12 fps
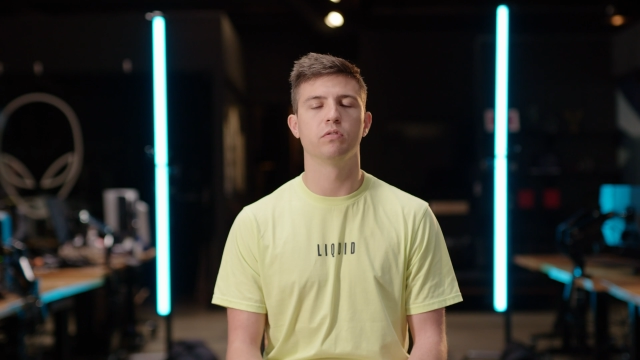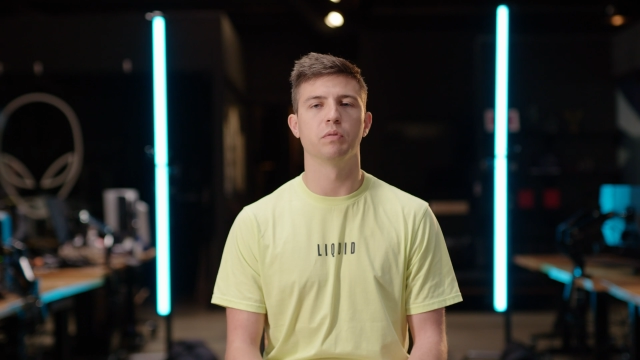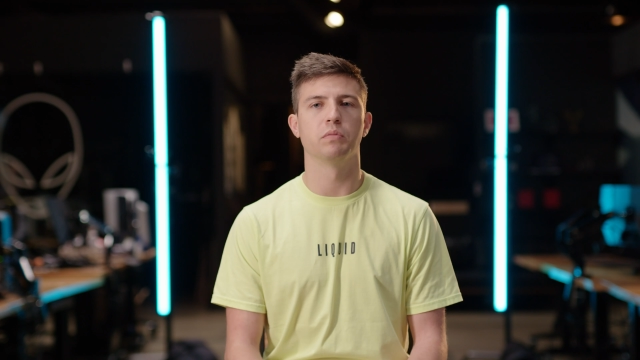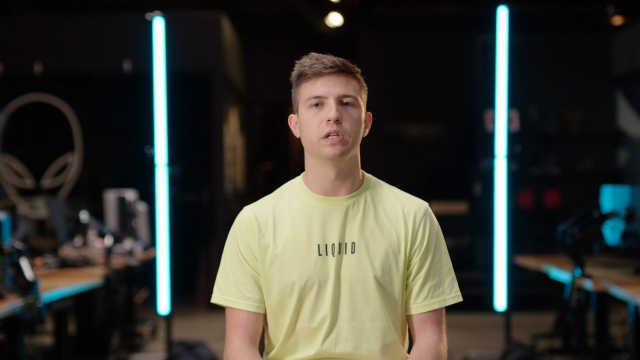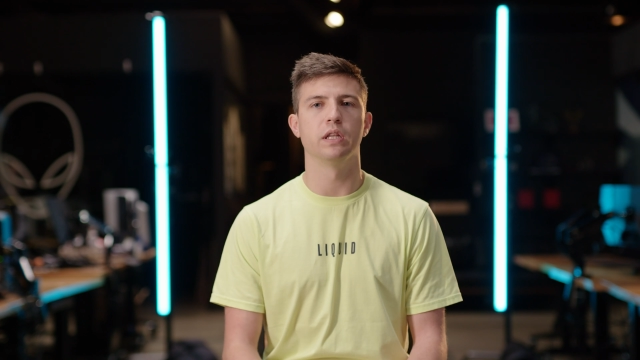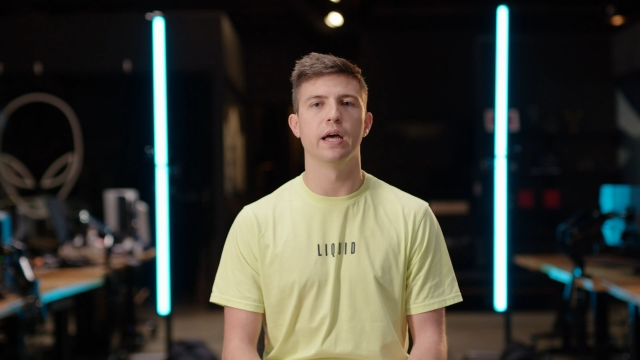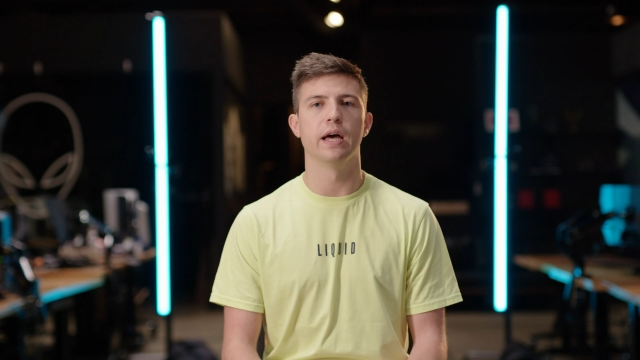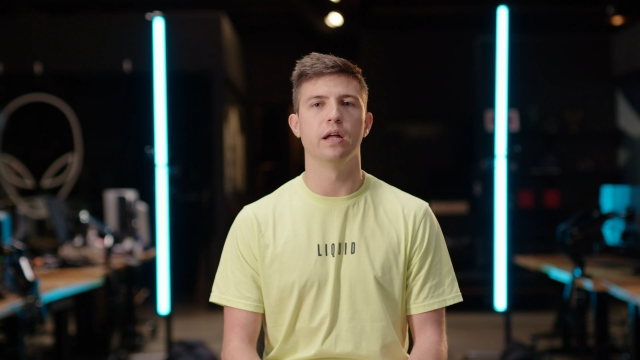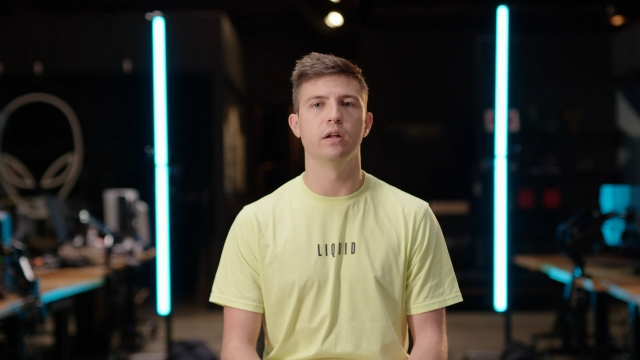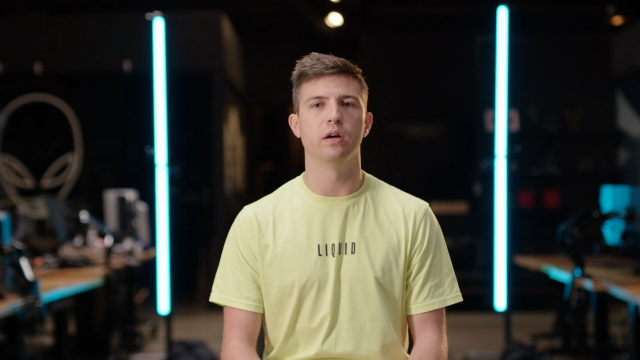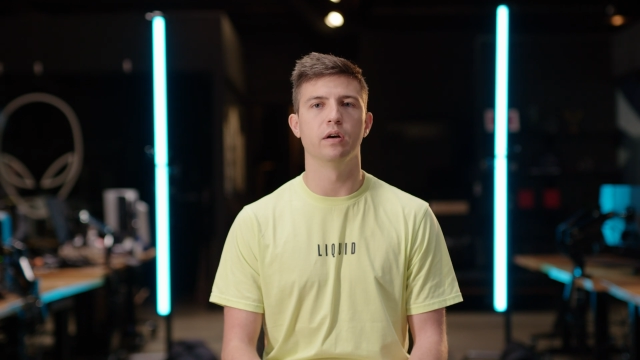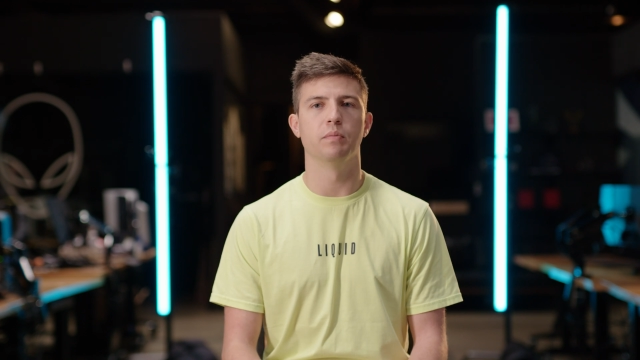something
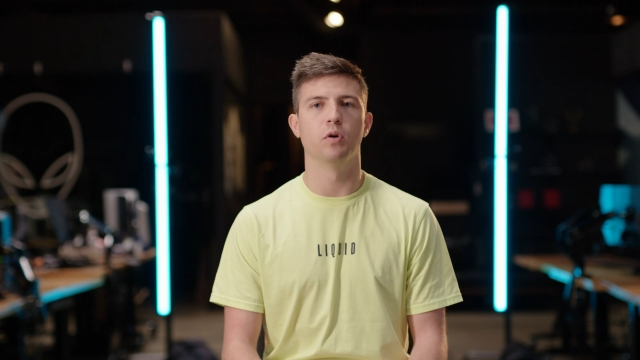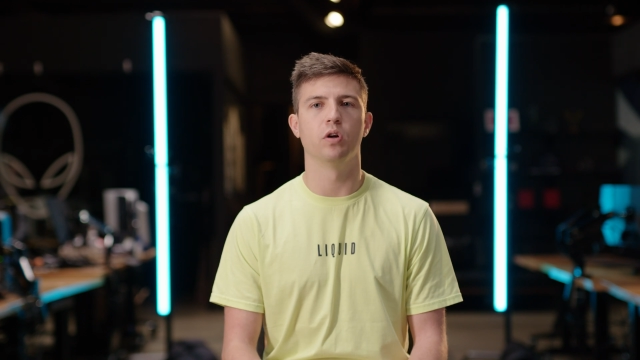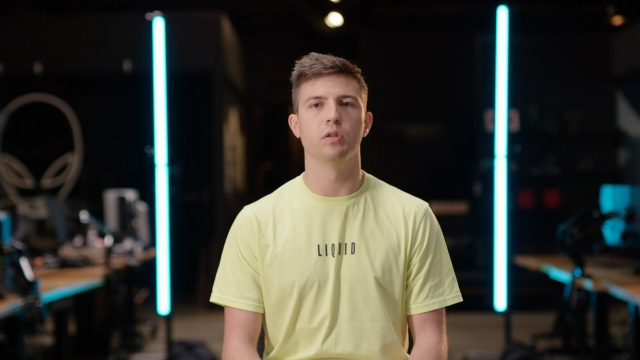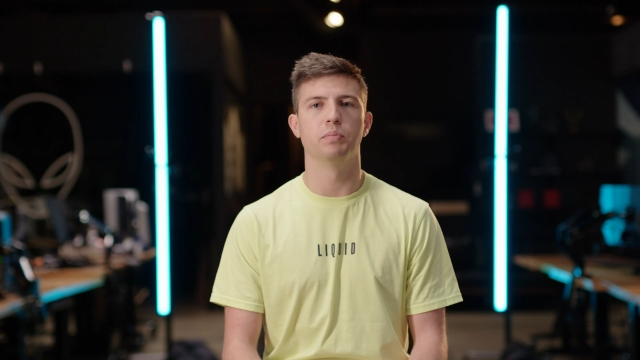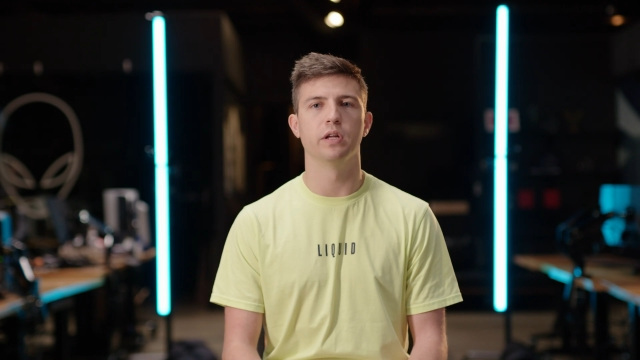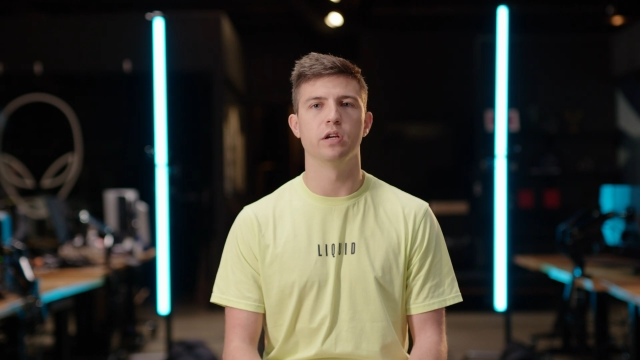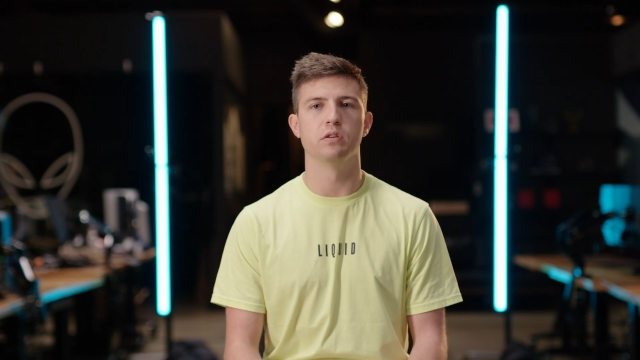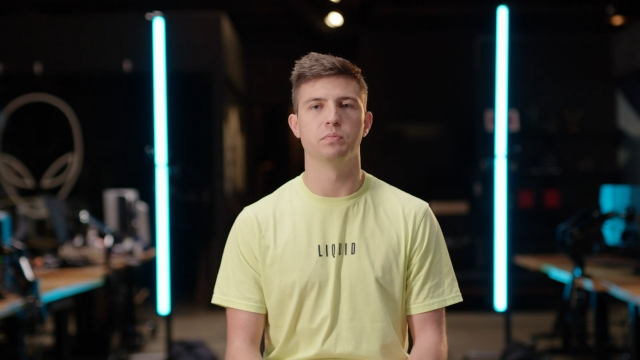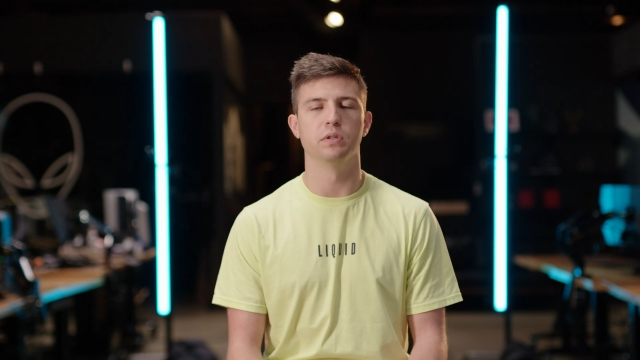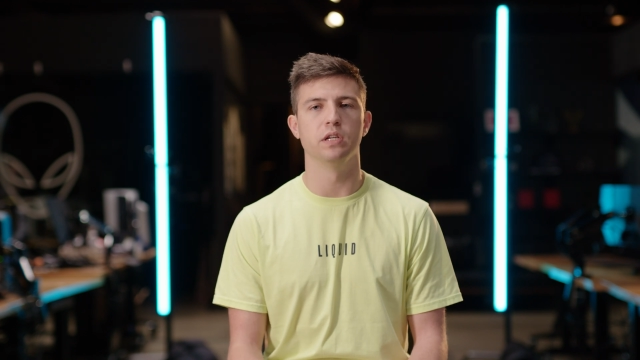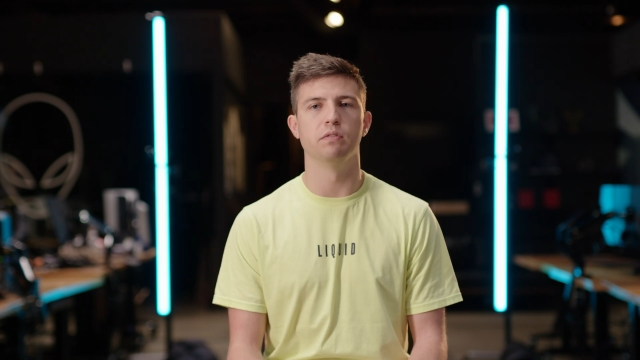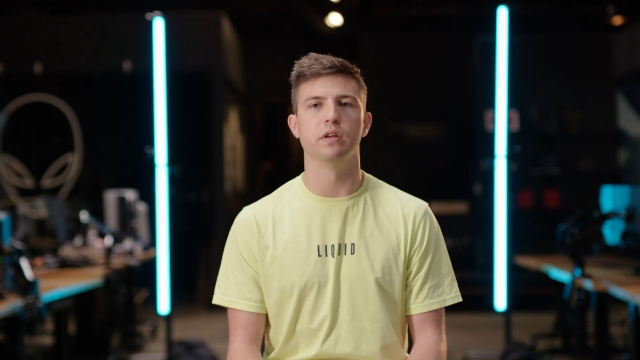that um, all the players
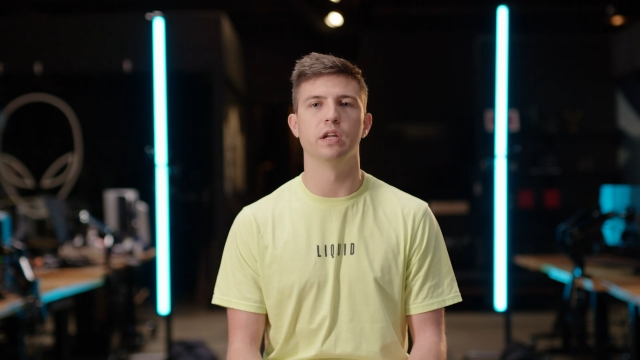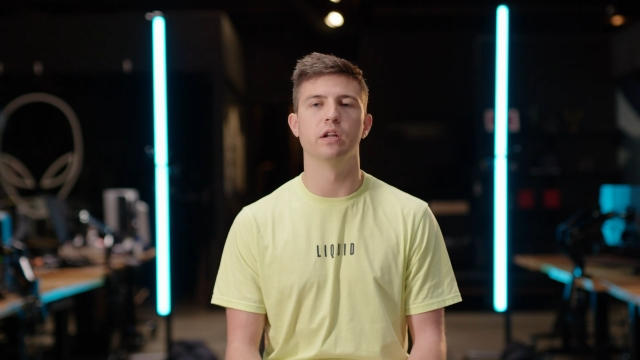believe in